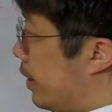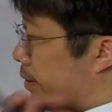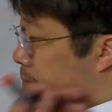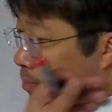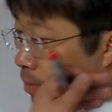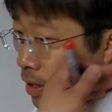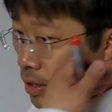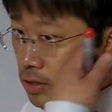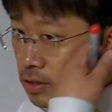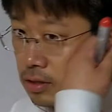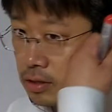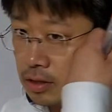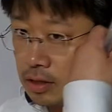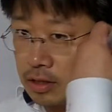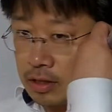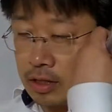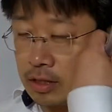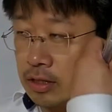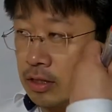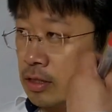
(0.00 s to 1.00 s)
That
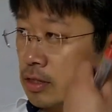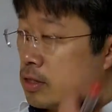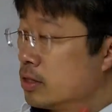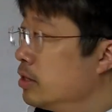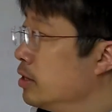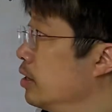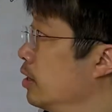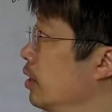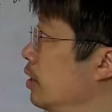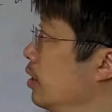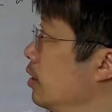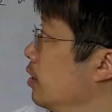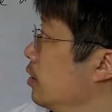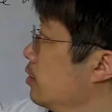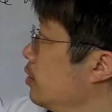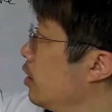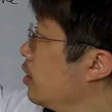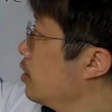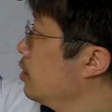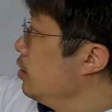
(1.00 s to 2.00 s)
basically this
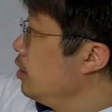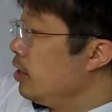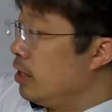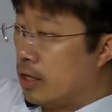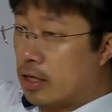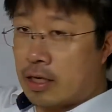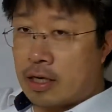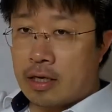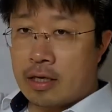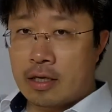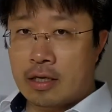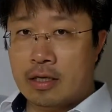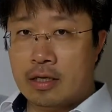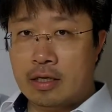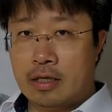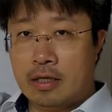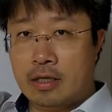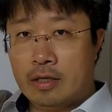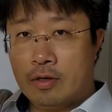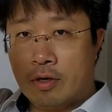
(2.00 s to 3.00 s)
technique
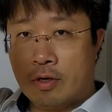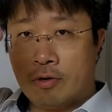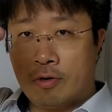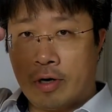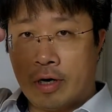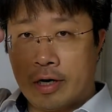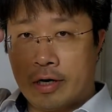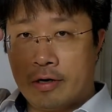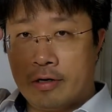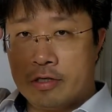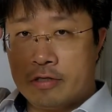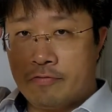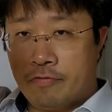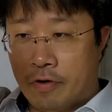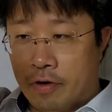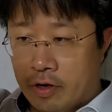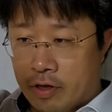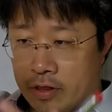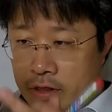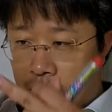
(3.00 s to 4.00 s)

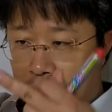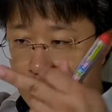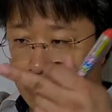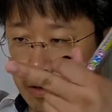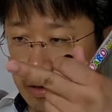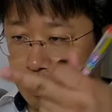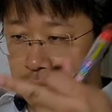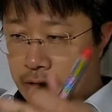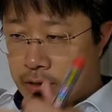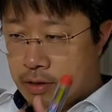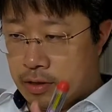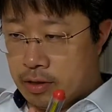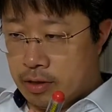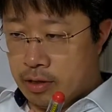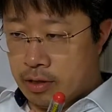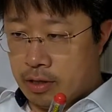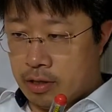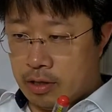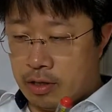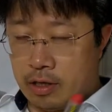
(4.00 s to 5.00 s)
requires very thin
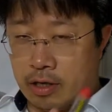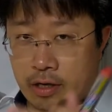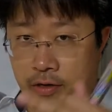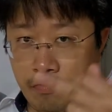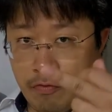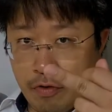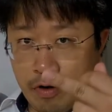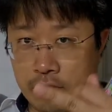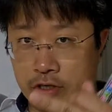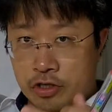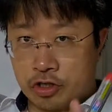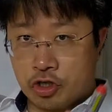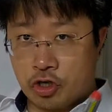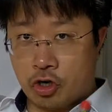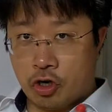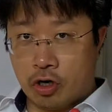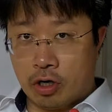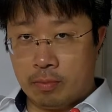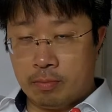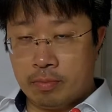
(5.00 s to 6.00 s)
and very
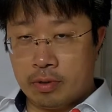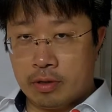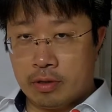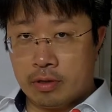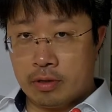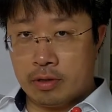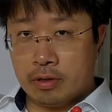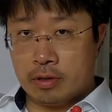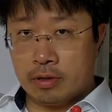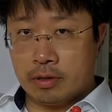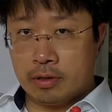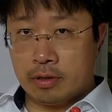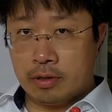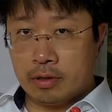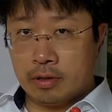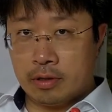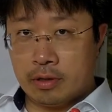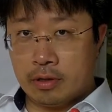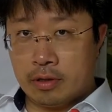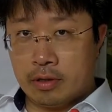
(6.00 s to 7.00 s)
sharp.
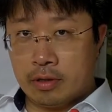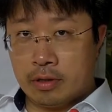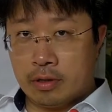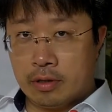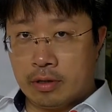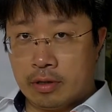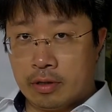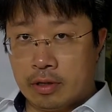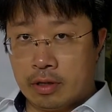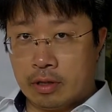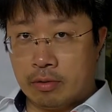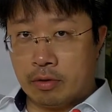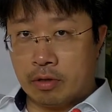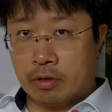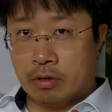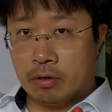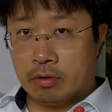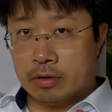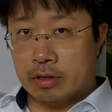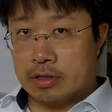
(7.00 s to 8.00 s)

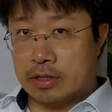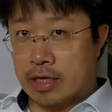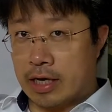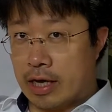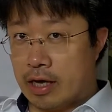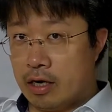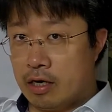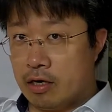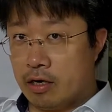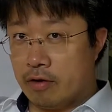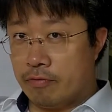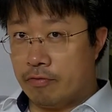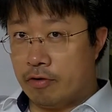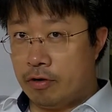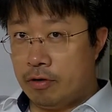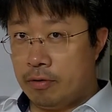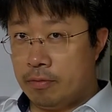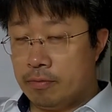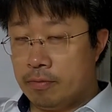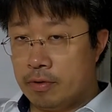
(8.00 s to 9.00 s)
We call this
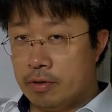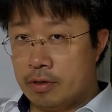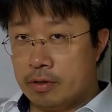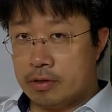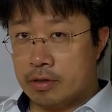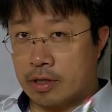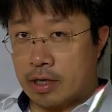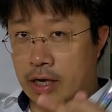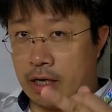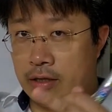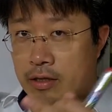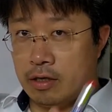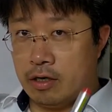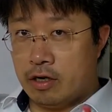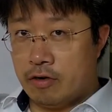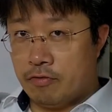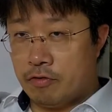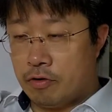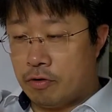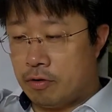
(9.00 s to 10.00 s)
cantilever. It's a
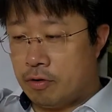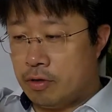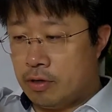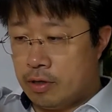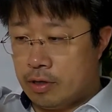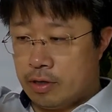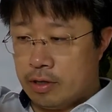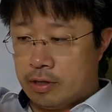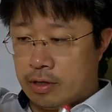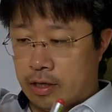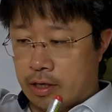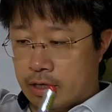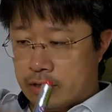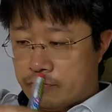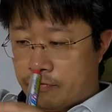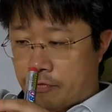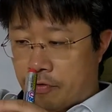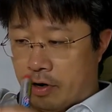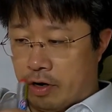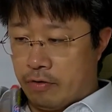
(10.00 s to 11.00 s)
cantilever that has